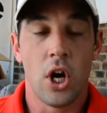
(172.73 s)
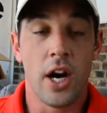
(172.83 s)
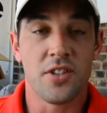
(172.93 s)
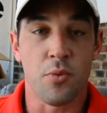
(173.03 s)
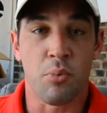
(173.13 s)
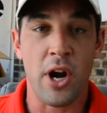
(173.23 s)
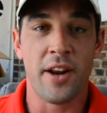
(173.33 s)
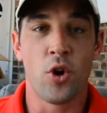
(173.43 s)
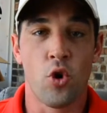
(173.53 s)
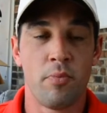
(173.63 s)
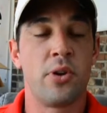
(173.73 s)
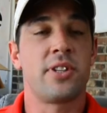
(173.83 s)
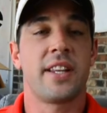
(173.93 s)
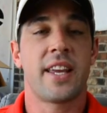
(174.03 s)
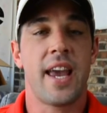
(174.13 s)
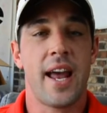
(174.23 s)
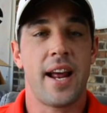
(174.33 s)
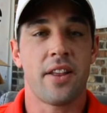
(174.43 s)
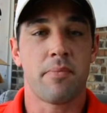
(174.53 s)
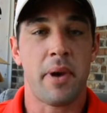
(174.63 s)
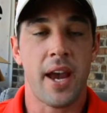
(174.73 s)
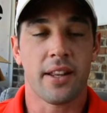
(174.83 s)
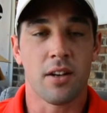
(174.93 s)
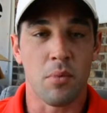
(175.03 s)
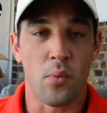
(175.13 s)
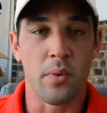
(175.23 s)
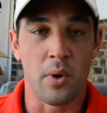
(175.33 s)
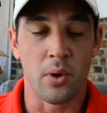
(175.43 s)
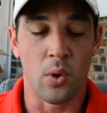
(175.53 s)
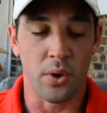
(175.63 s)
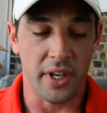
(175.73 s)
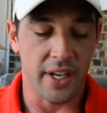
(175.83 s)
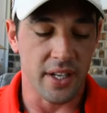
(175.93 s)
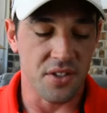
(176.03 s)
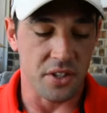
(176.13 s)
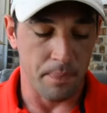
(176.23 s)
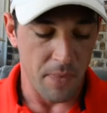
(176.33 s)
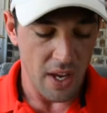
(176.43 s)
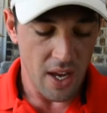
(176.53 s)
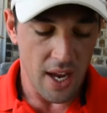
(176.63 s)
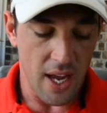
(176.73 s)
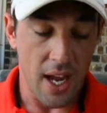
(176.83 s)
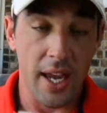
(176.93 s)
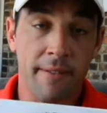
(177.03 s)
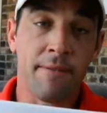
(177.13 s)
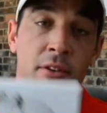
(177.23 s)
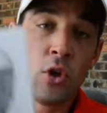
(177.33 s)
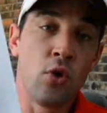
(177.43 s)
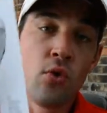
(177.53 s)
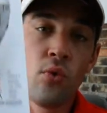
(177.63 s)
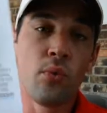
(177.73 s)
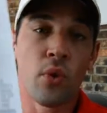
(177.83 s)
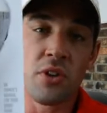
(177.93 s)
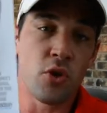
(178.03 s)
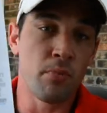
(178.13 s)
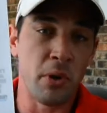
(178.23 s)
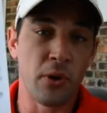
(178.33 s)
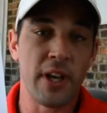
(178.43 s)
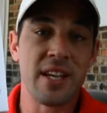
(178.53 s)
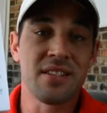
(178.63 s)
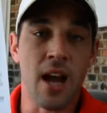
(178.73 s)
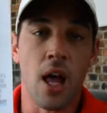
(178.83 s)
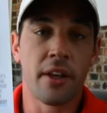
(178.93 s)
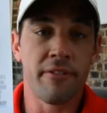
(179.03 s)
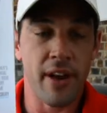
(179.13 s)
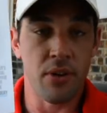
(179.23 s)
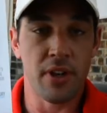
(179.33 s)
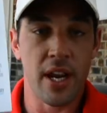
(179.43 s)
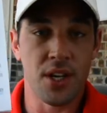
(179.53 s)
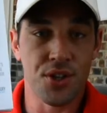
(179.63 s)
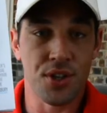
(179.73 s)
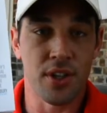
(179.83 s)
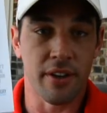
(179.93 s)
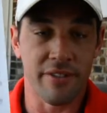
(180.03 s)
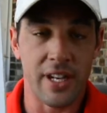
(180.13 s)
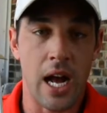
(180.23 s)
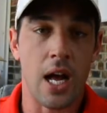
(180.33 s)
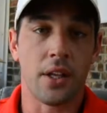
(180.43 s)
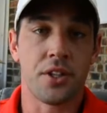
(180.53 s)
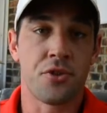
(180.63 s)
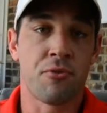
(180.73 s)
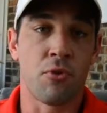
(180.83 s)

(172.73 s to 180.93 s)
All right, so Brandon almost let the cat out of the bag there, but we won't hold it against him. If you want to build a solid foundation of knowledge